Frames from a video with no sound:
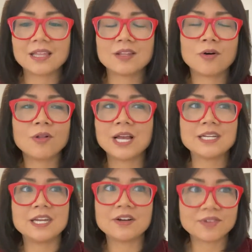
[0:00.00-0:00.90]
the whole
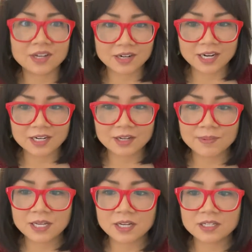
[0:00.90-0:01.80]
idea of Harana
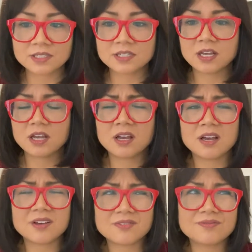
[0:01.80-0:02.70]
because
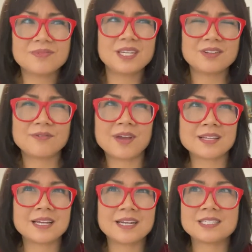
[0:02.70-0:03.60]
of you know the
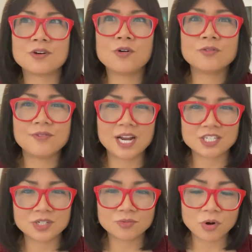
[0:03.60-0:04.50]
fact that it's old
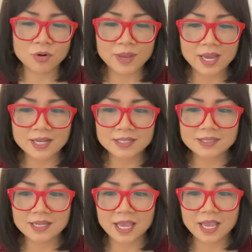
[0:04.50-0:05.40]
fashioned
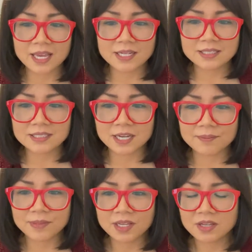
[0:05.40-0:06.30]
romance and
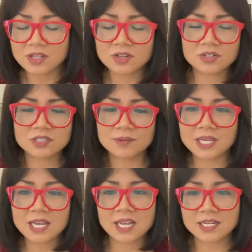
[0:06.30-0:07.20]
um, there's
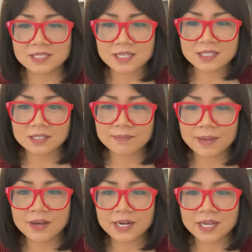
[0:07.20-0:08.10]
something innocent
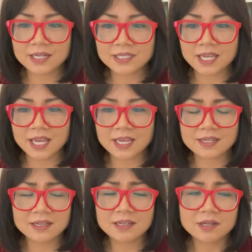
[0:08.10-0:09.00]
about it
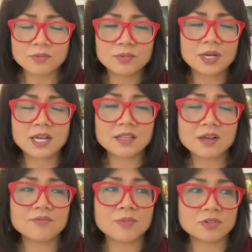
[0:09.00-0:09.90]
and what i
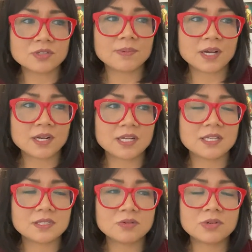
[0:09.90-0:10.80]
loved most about it
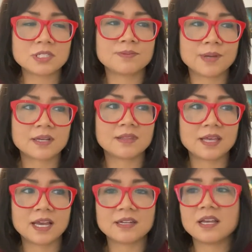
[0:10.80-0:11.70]
is the respect
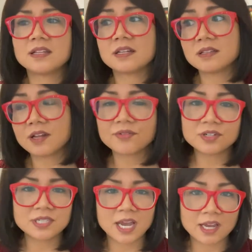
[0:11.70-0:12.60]
that the
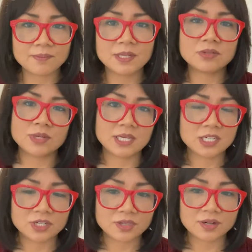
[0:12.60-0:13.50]
lovers had between
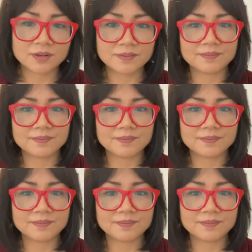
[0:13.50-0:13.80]
each other